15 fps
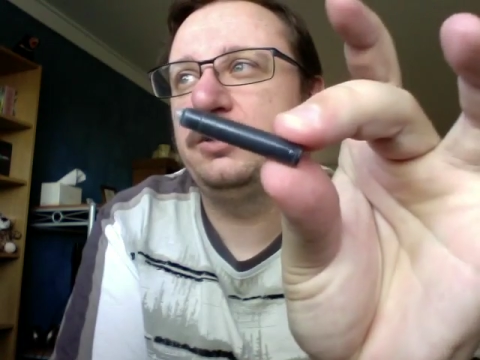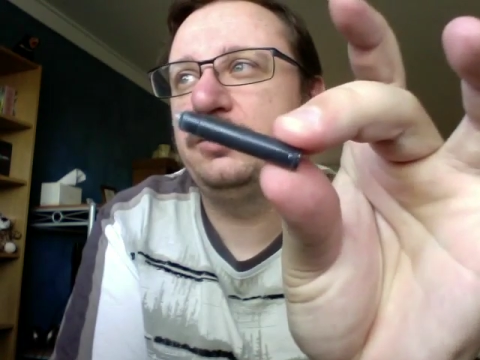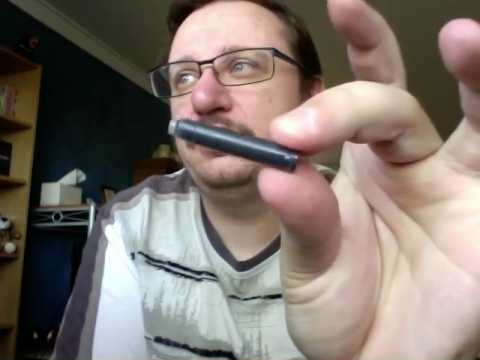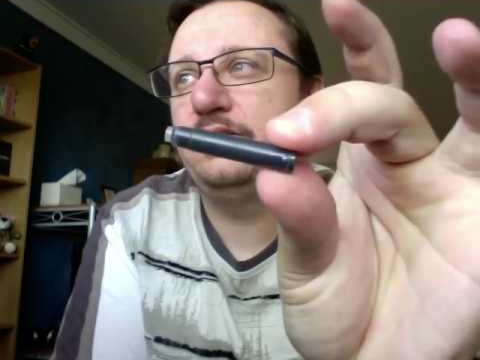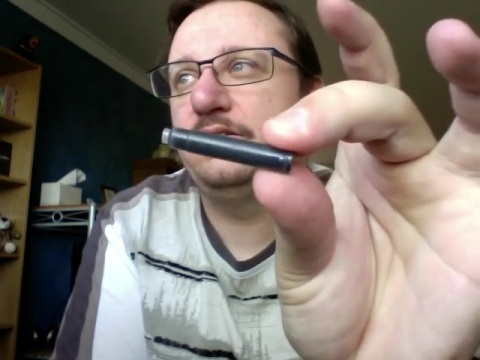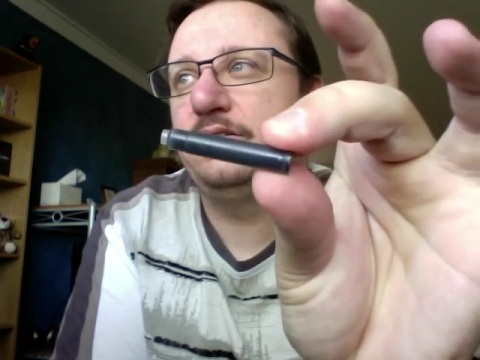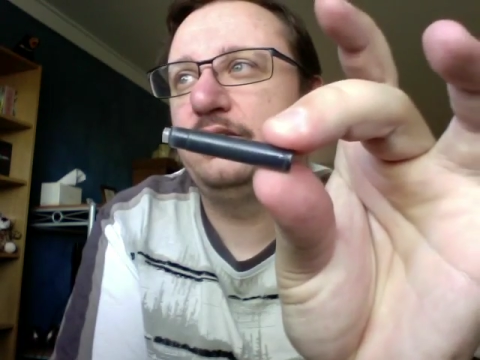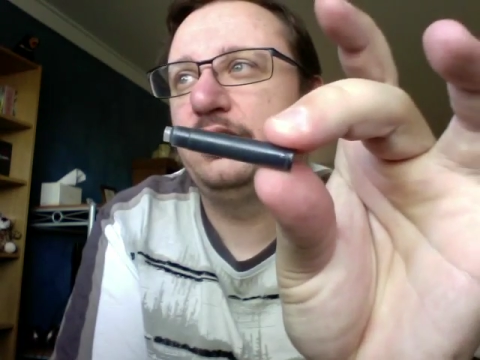
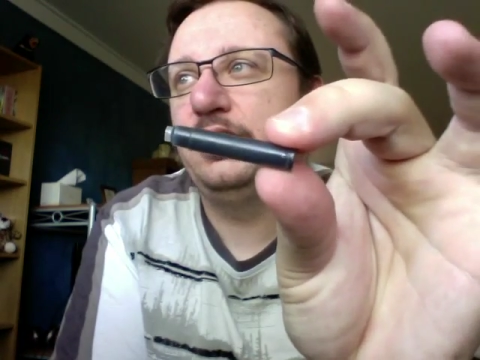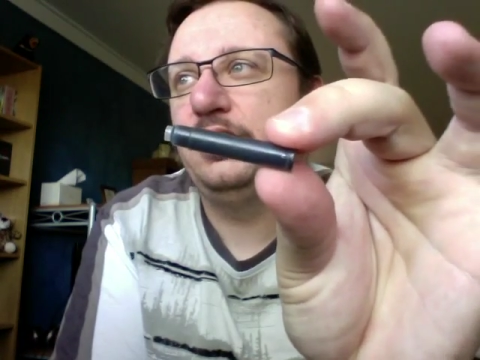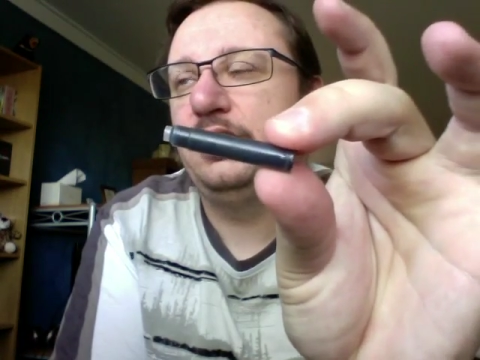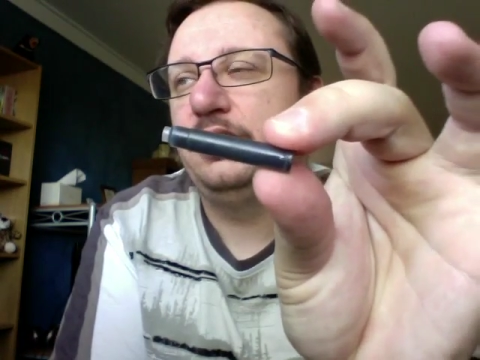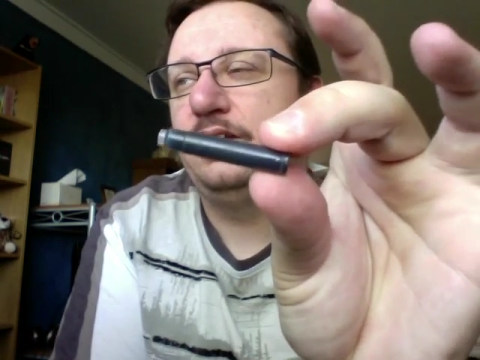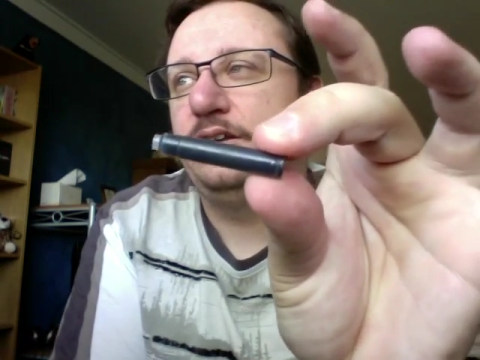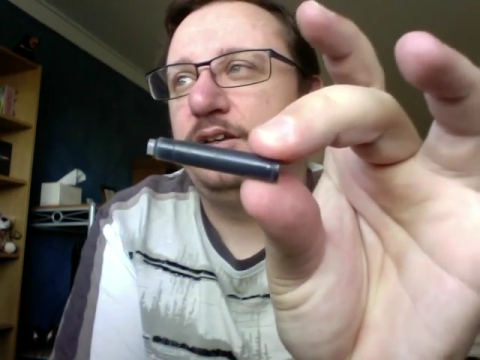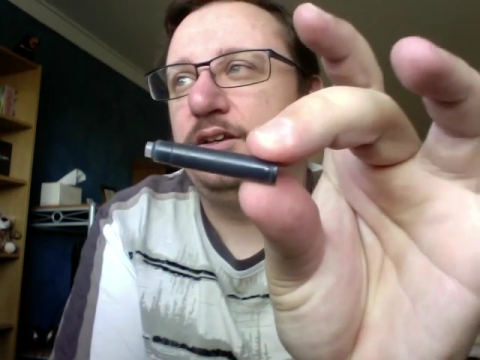this.
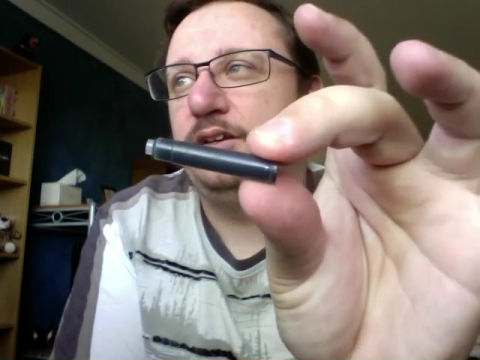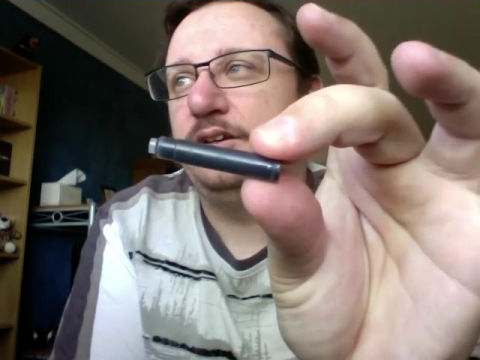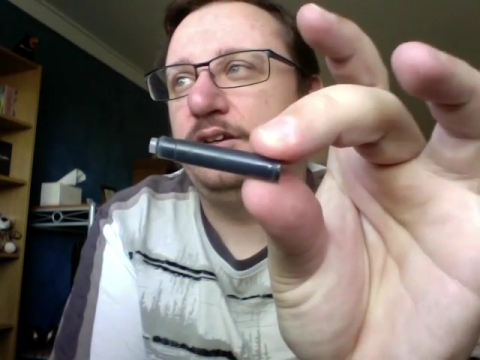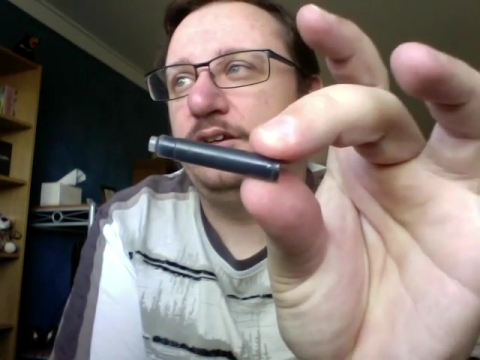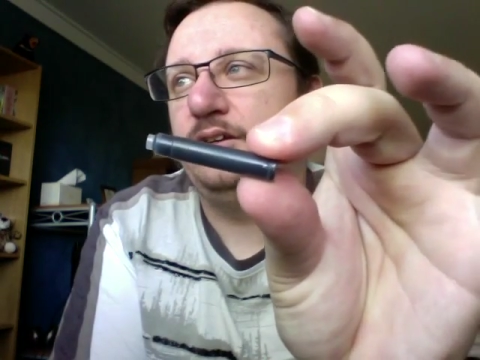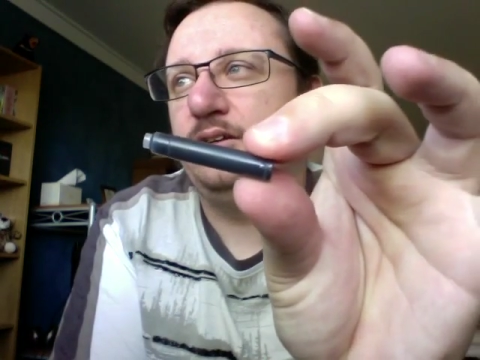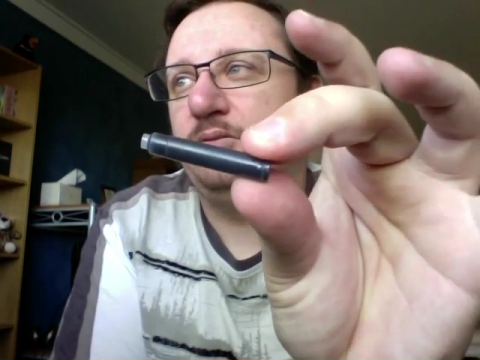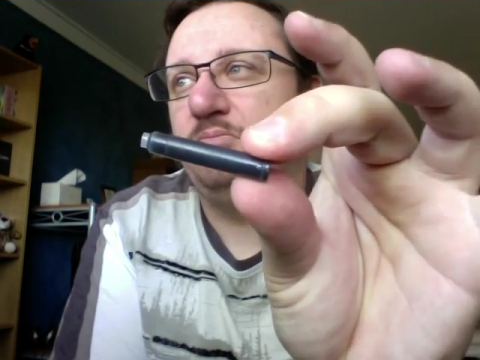
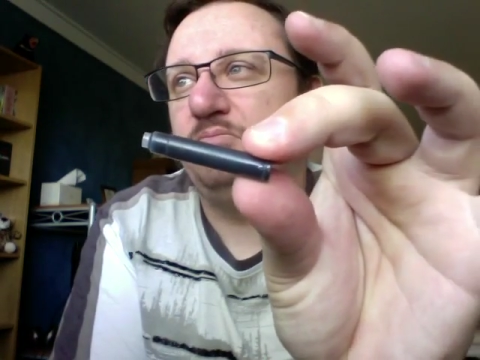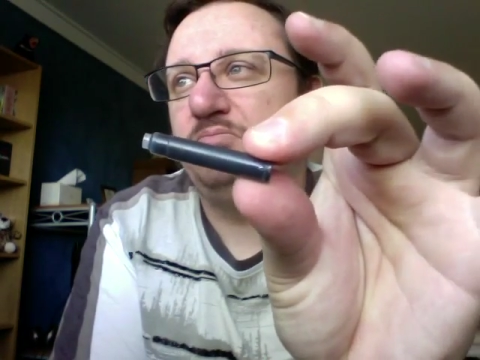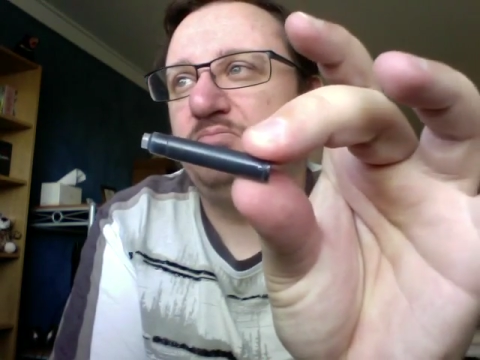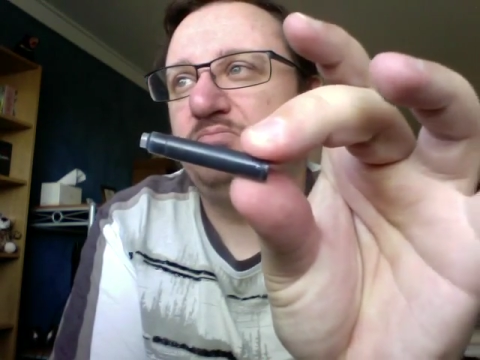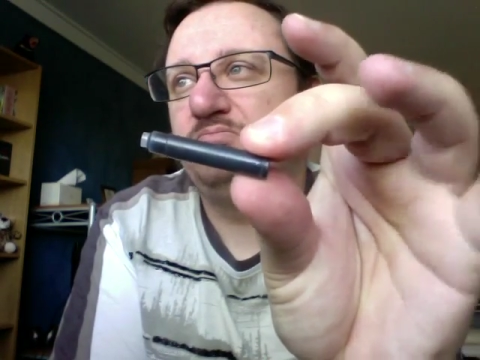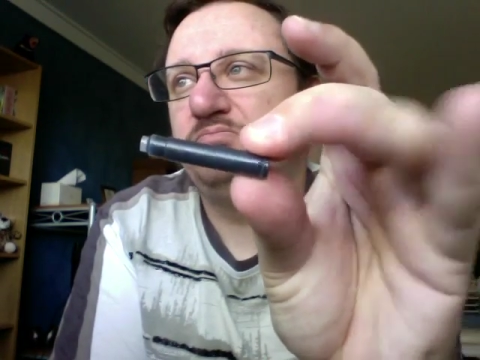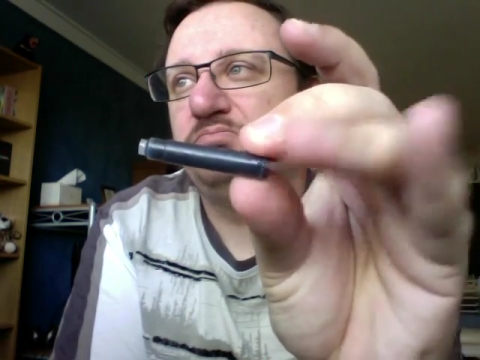I'm